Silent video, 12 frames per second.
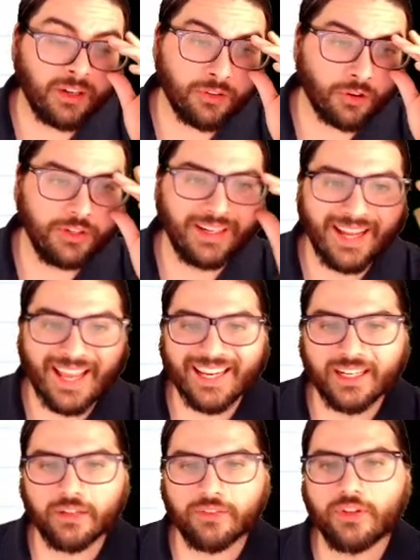are
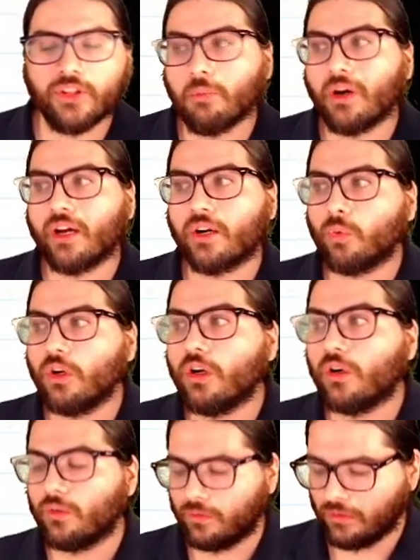negative in the bottom
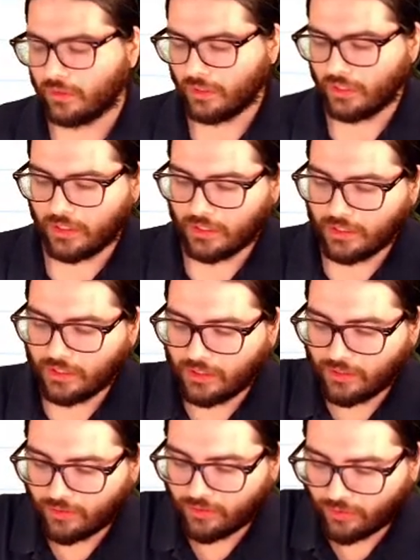row.
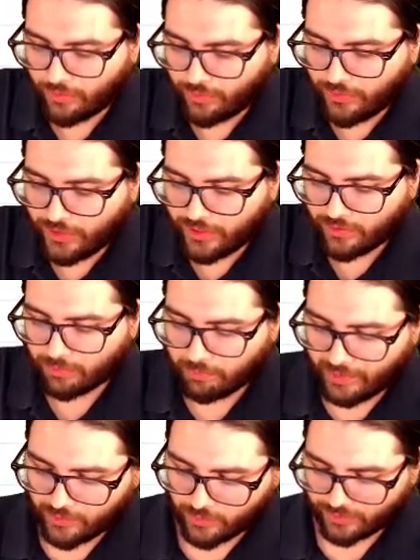So this
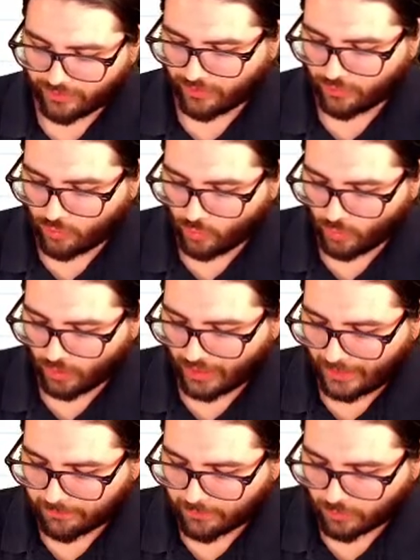matrix is dual
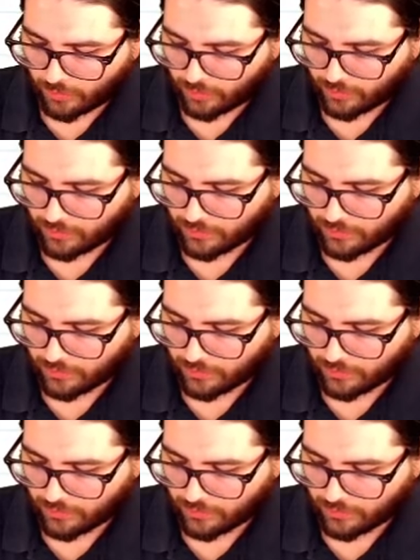optimal,